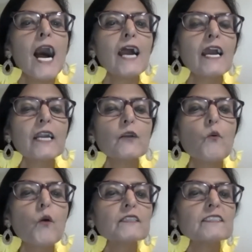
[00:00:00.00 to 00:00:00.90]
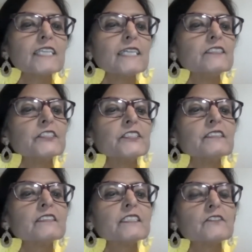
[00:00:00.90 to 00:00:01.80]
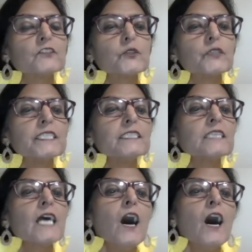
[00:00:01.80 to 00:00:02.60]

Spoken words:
and her work centers the stories